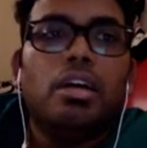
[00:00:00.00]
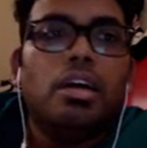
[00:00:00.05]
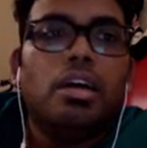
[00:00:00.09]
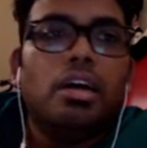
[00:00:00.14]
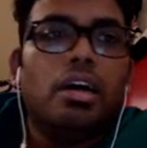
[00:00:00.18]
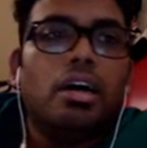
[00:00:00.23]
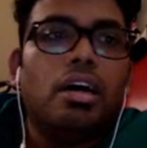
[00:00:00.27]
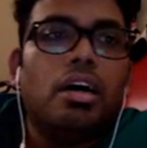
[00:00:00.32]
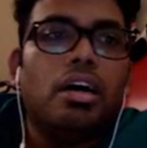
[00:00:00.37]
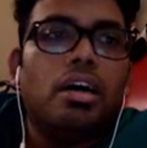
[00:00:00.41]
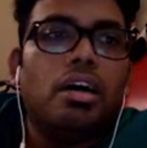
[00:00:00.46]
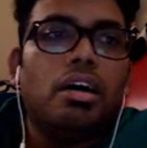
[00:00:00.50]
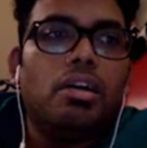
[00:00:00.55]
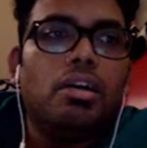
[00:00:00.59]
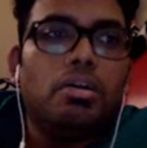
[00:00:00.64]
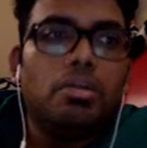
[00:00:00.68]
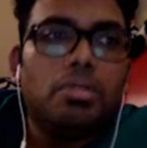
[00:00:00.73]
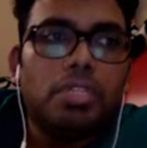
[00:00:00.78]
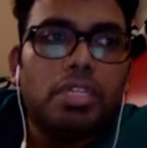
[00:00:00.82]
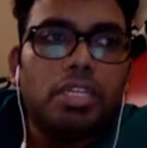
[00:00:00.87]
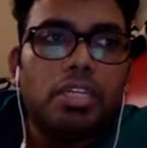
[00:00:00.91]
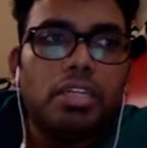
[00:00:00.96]

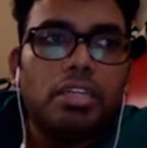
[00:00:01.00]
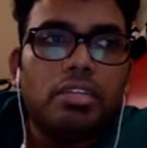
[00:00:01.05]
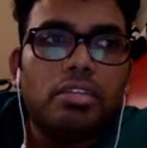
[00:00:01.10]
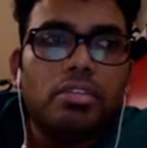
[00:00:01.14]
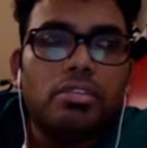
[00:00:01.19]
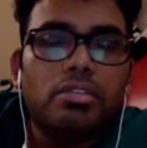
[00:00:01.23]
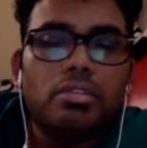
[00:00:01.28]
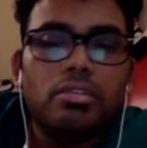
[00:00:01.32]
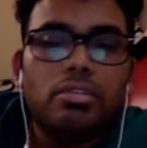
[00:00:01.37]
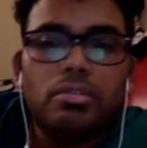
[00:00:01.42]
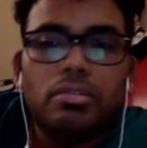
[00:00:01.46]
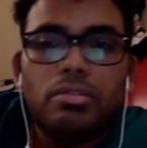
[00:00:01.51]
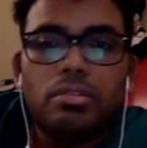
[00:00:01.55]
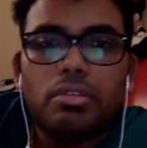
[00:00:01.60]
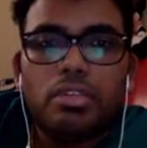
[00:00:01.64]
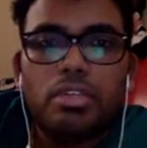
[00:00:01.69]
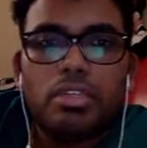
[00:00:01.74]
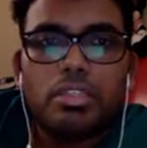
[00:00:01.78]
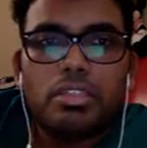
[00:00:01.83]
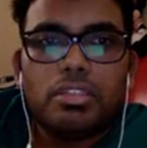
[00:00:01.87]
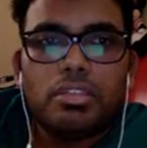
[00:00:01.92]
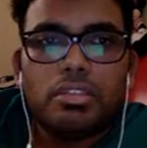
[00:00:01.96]
Okay, so
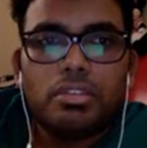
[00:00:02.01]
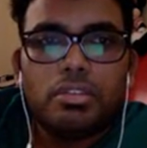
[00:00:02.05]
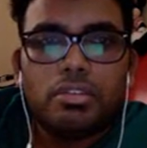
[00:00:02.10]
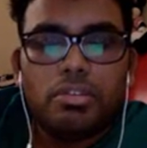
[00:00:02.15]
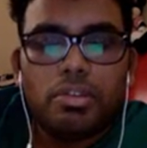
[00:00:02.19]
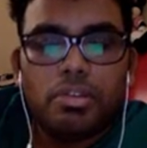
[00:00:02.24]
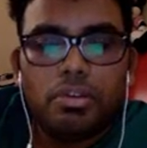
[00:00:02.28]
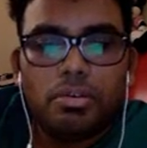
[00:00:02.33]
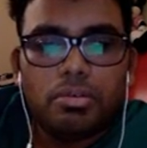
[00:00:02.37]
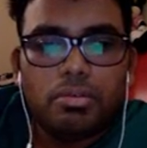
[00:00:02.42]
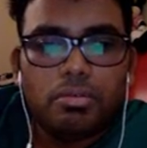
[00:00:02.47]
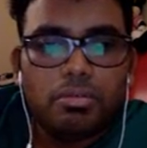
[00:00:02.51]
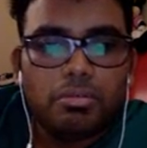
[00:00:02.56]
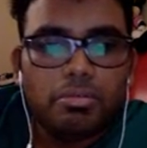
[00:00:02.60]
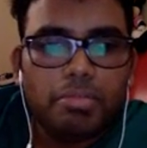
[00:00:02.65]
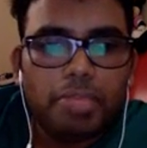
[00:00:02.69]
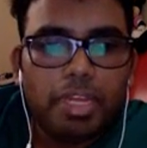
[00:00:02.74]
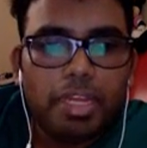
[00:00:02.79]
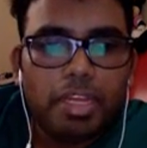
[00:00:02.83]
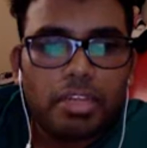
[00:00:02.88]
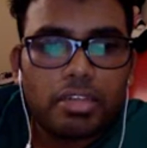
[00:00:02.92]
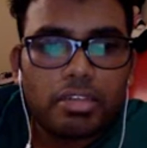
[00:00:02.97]
let's go
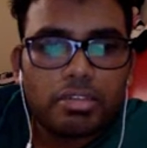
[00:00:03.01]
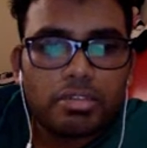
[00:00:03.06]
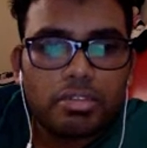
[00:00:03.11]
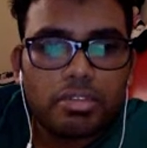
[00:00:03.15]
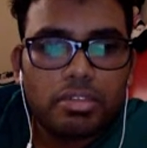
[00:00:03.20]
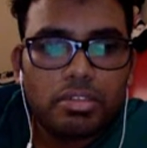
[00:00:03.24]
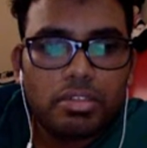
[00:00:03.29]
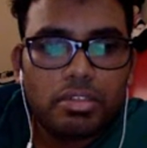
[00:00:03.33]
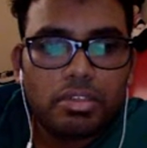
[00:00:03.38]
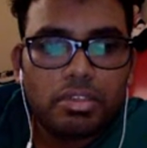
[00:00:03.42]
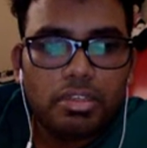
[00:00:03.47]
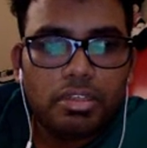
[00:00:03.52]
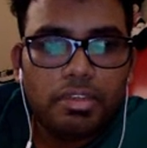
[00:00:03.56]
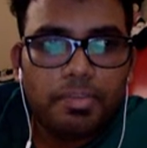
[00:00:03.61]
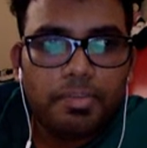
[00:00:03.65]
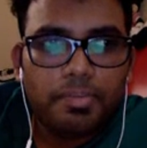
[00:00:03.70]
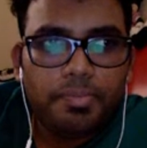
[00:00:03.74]
back to the